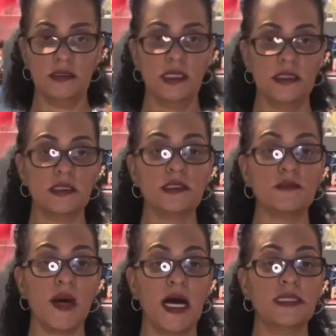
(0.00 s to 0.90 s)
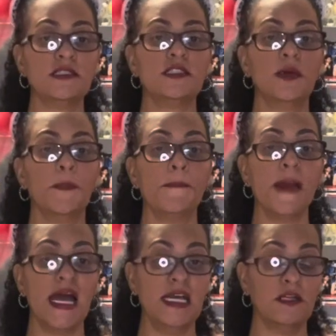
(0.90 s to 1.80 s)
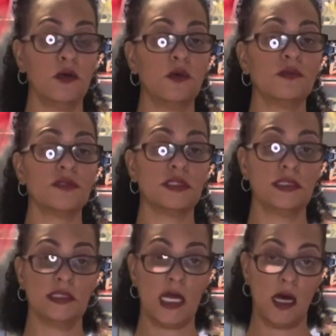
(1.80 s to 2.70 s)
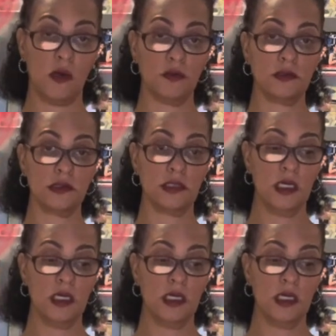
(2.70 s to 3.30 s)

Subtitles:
this is my tomato sauce,